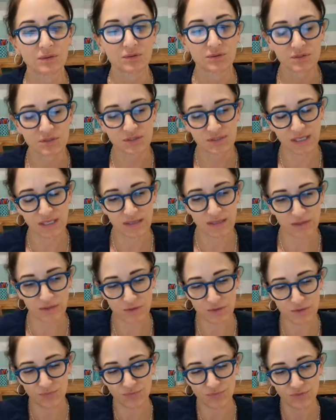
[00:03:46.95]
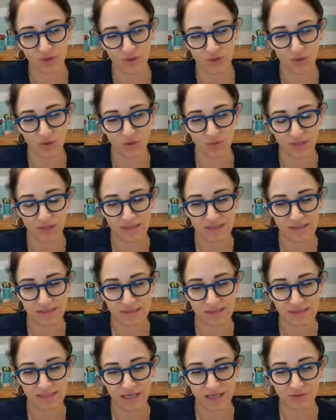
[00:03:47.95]
see that there's a photo that's
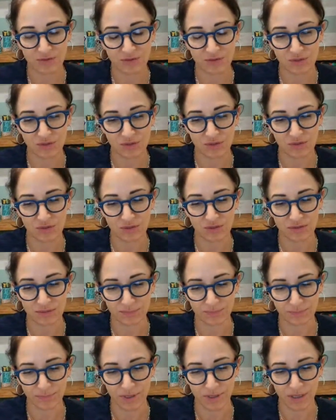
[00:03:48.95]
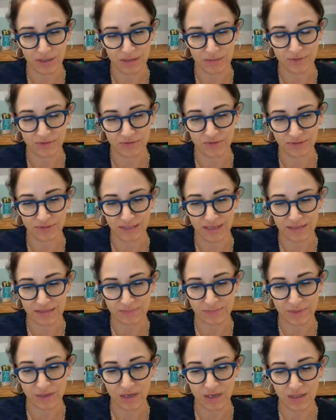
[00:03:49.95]
downturned on the bottom of the last
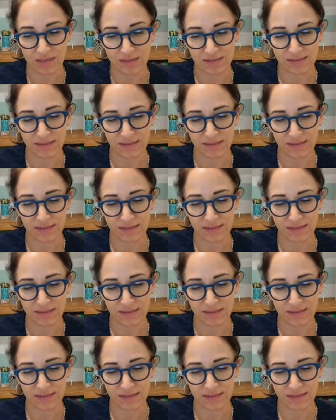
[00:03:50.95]
box.